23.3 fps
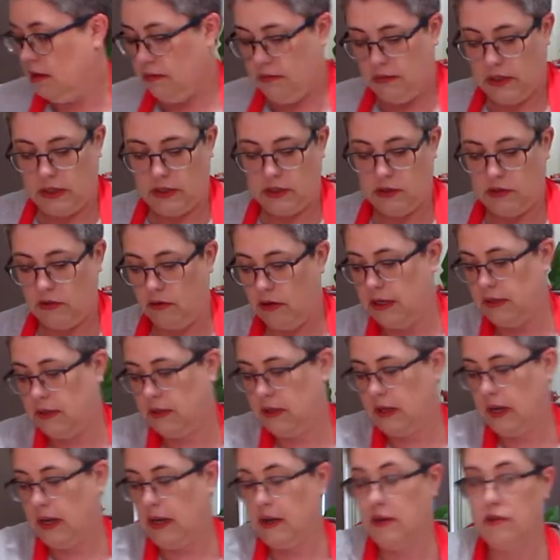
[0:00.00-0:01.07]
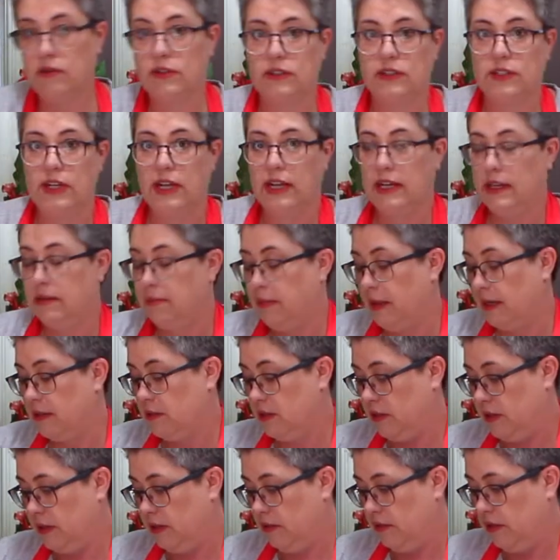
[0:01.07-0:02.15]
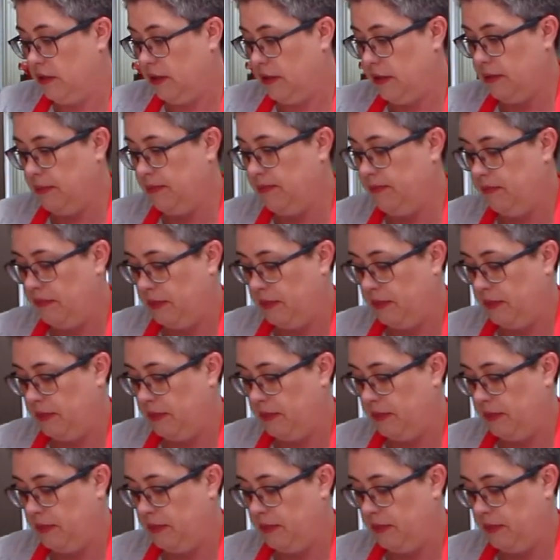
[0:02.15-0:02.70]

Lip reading: Make sure our scales are tared back to 0.